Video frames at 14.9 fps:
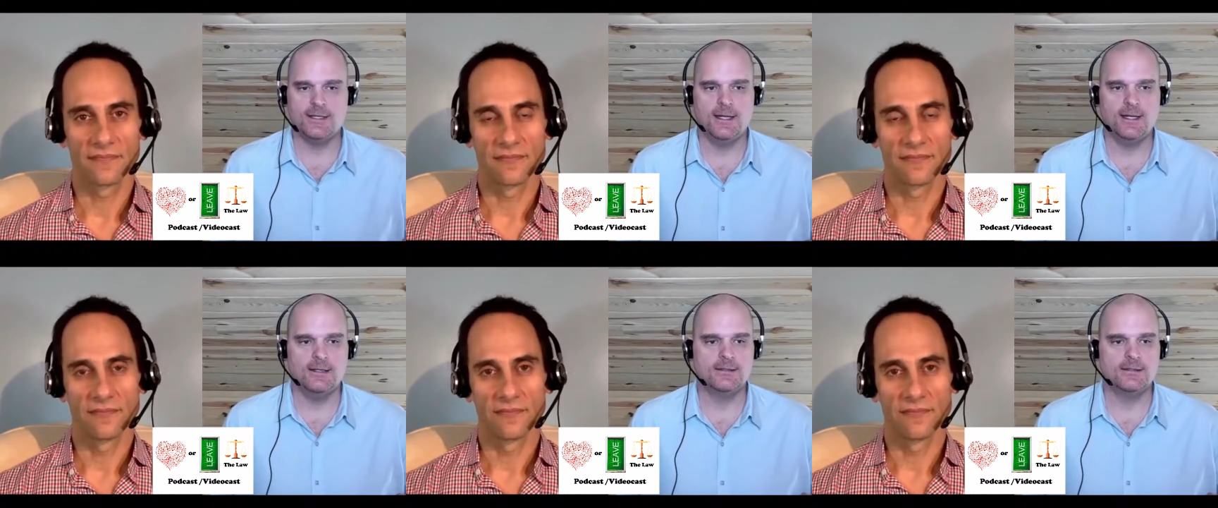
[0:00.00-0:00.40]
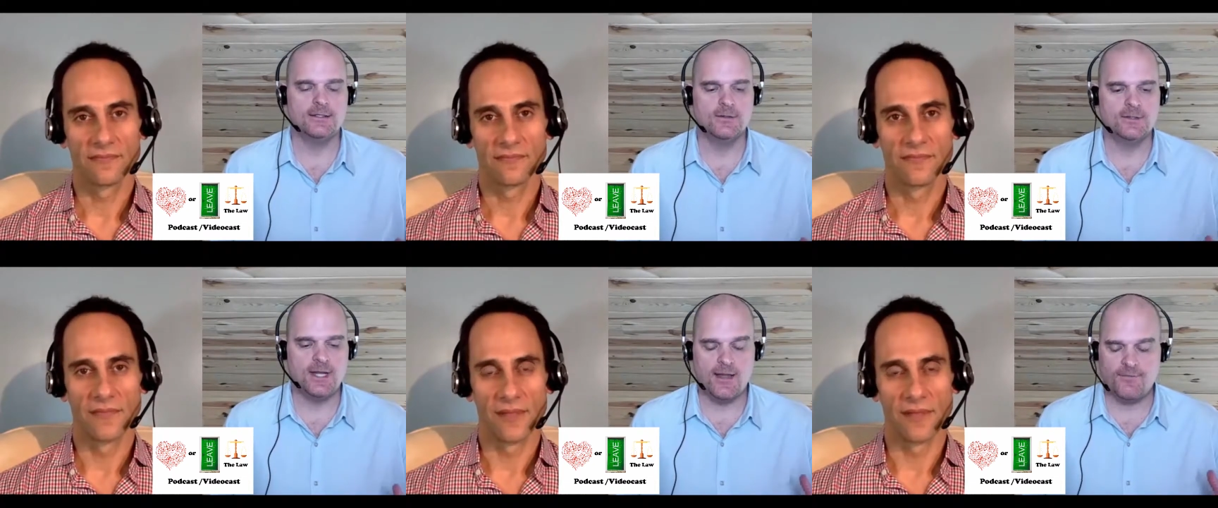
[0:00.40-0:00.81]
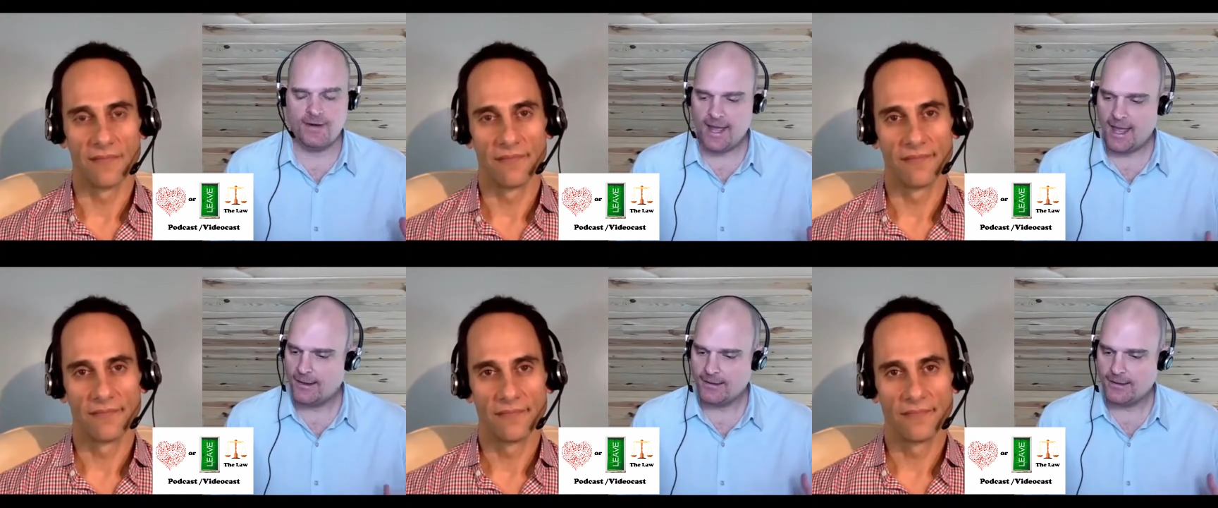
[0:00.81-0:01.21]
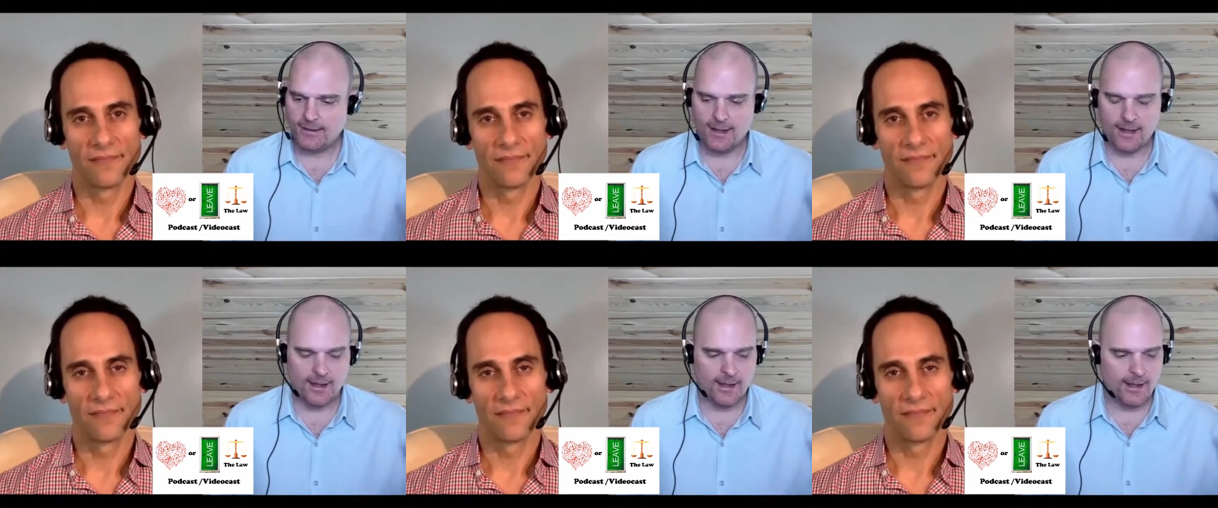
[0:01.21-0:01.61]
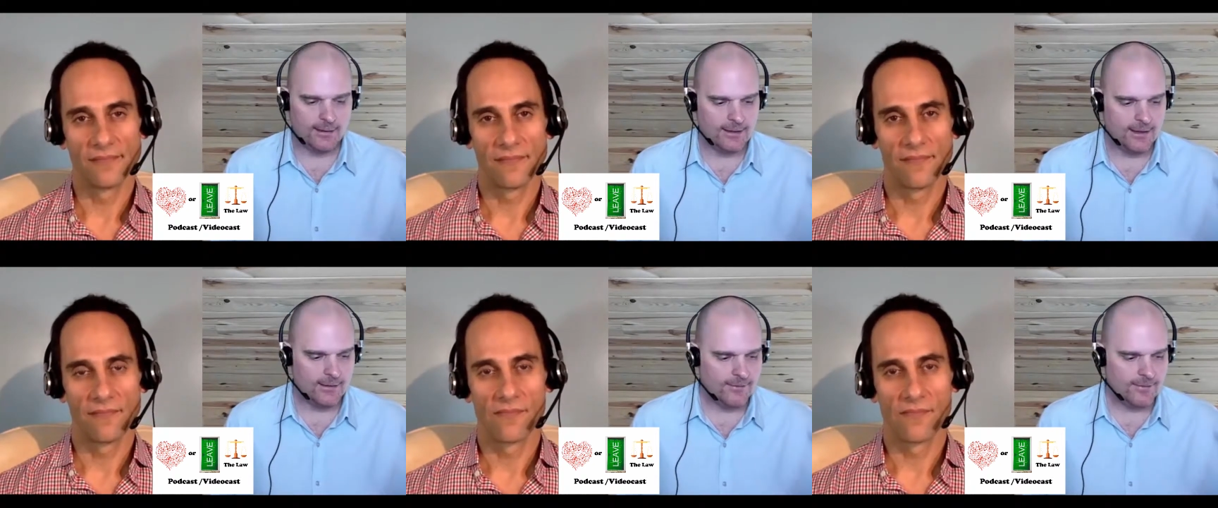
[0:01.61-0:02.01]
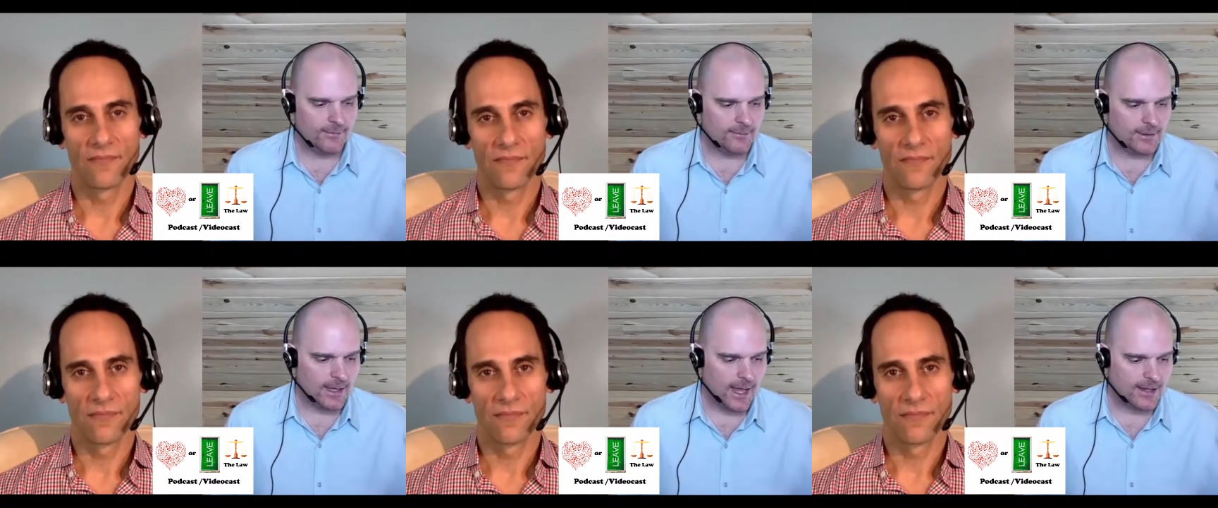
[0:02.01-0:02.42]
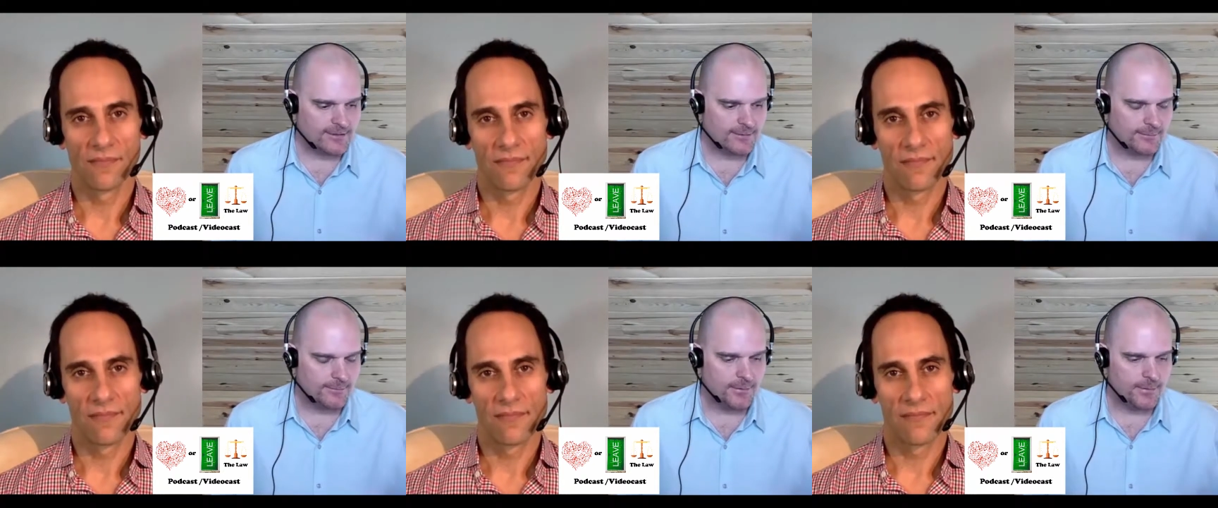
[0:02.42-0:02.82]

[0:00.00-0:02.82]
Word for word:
Speaker 1: and so david allen i, I give him lots of